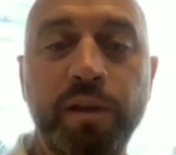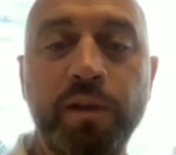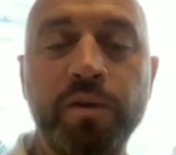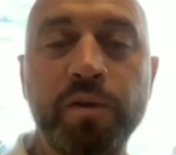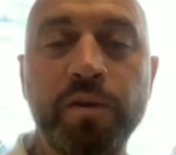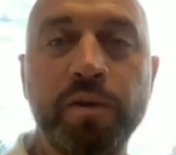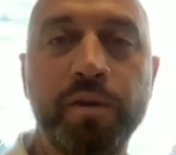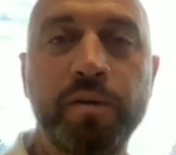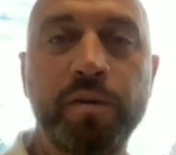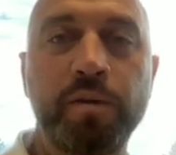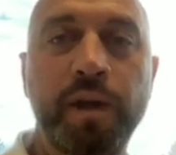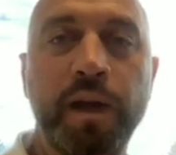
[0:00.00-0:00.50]

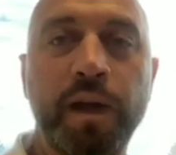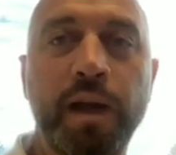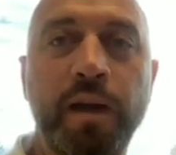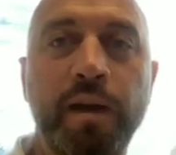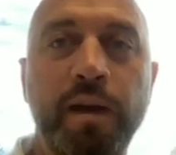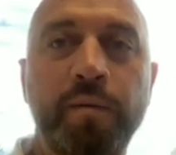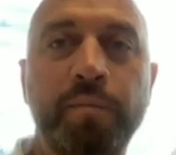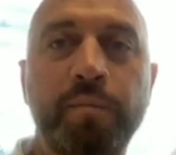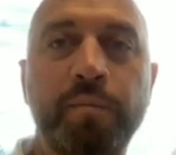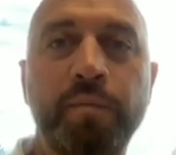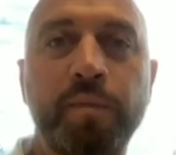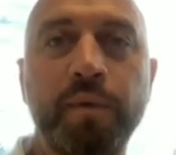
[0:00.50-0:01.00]

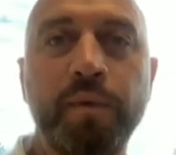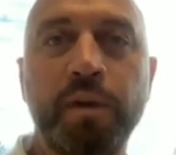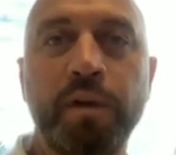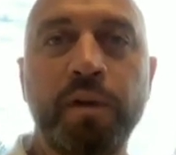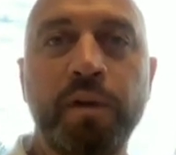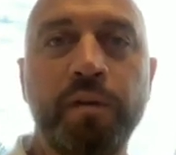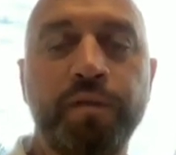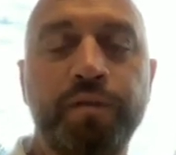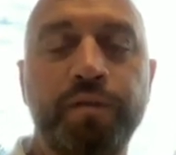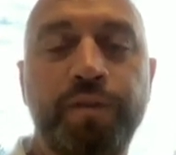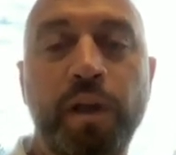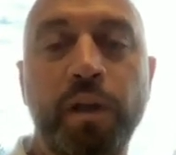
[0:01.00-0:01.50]
you're
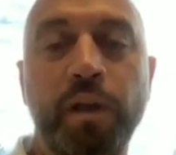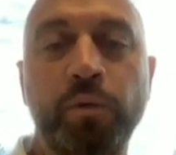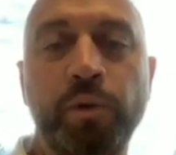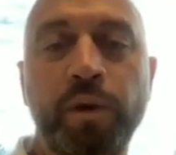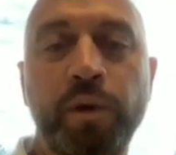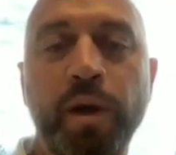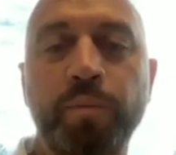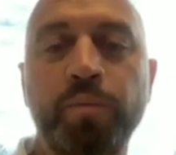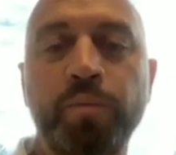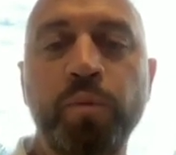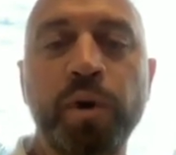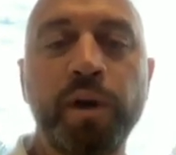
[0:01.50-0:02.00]
following
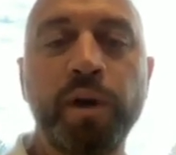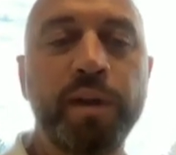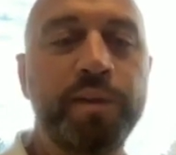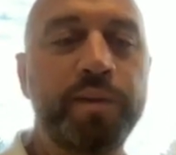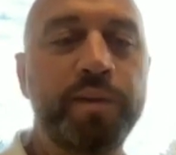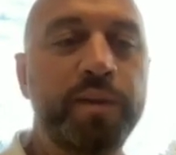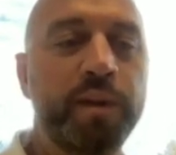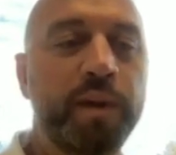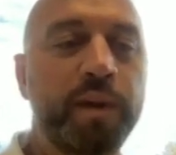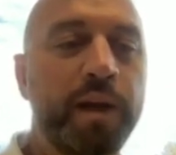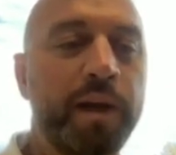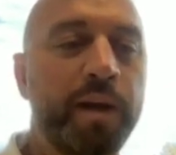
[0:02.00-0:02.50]
up
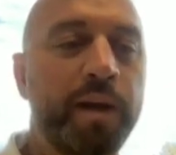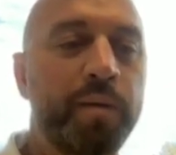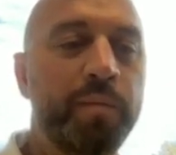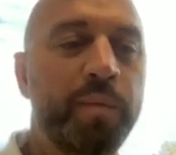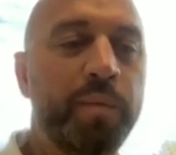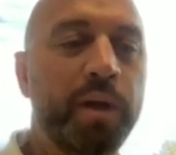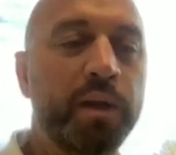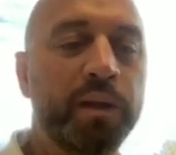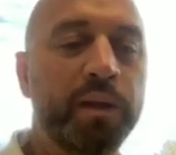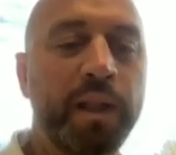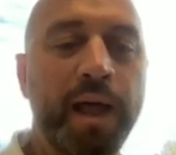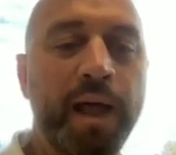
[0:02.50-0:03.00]
with,
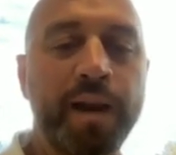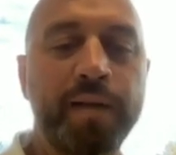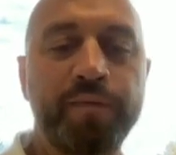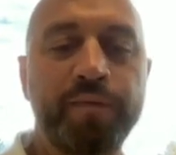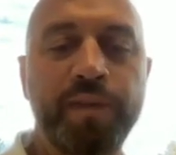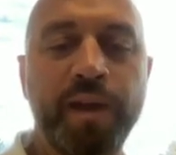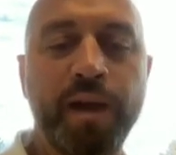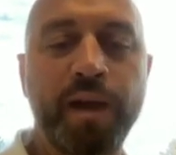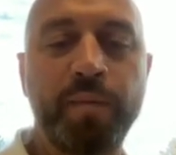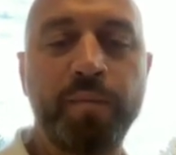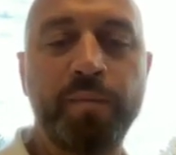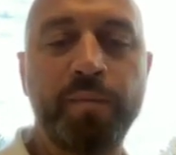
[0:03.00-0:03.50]
a lot of
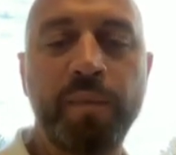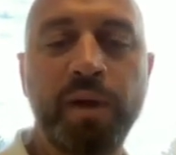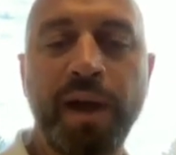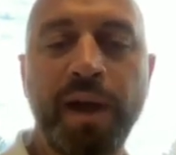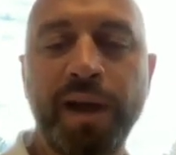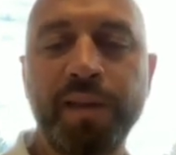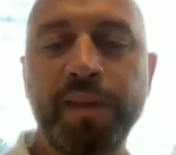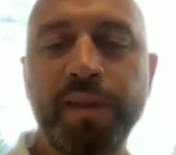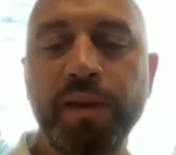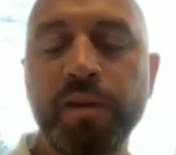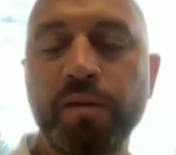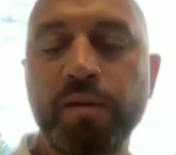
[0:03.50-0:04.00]
them,
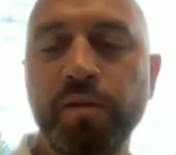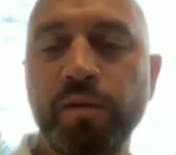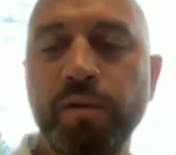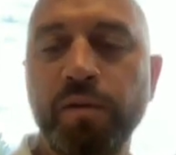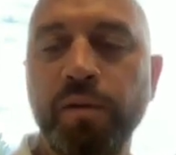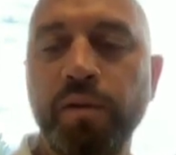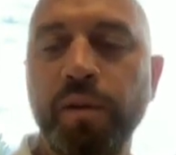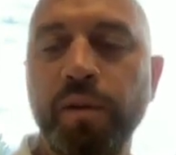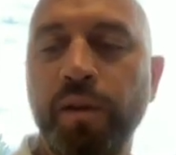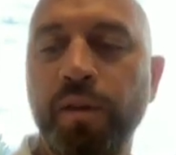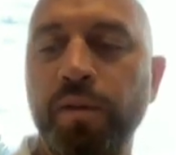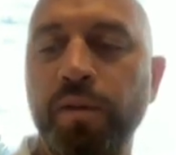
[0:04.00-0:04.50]
I think
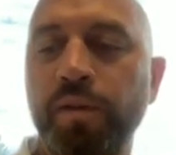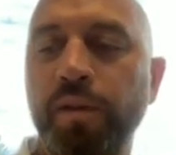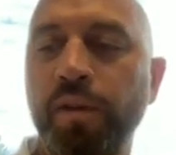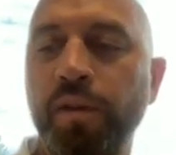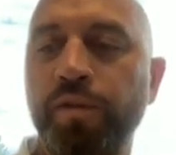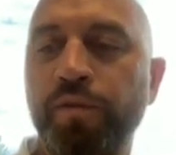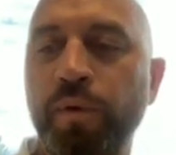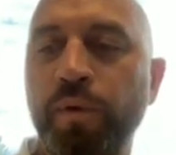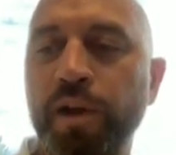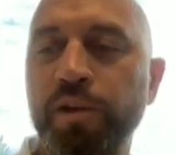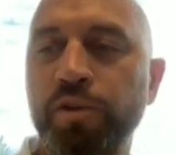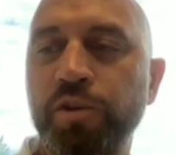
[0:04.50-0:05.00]
the
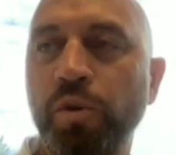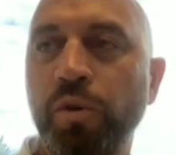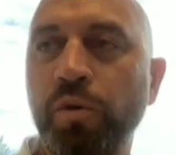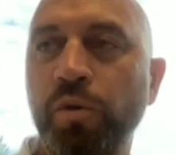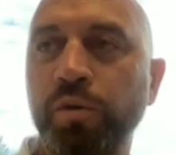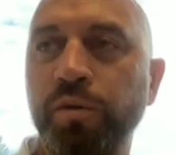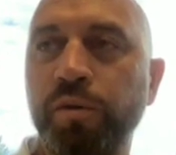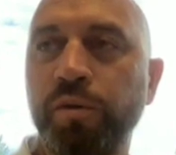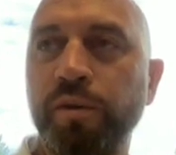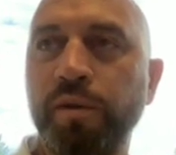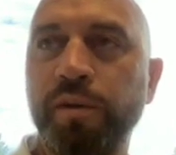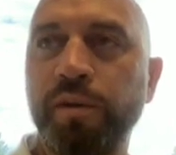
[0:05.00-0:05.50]

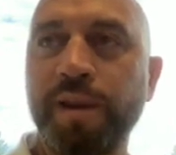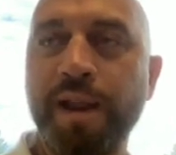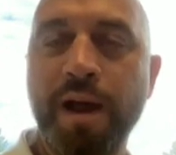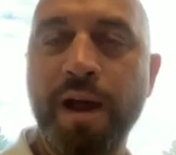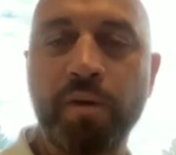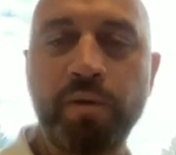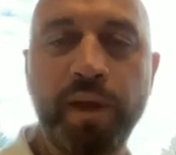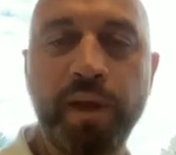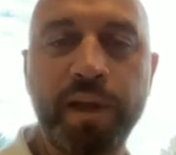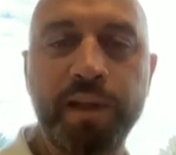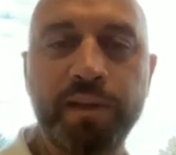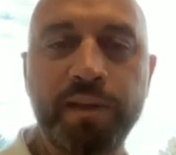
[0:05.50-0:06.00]
threshold
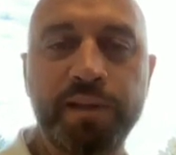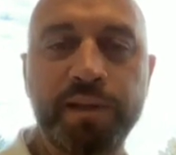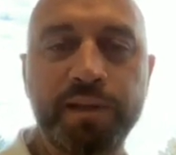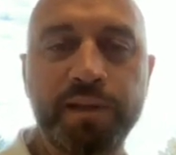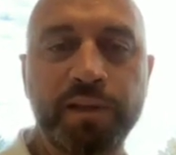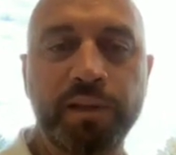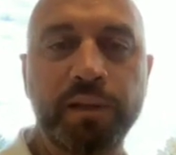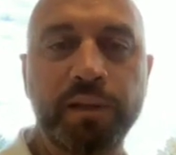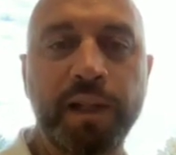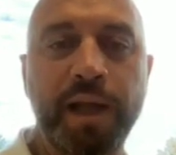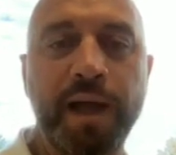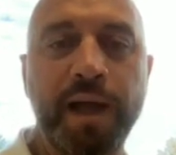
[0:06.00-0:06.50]
nowadays is
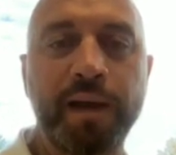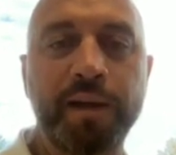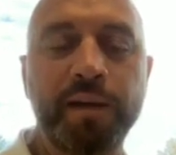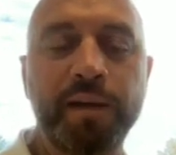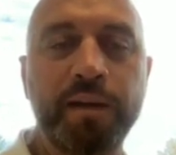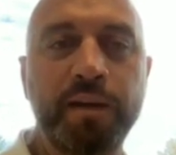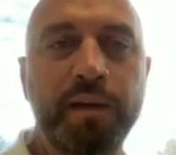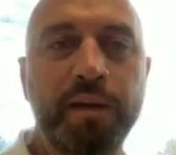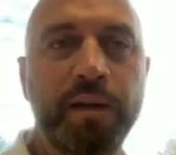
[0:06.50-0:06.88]
a lot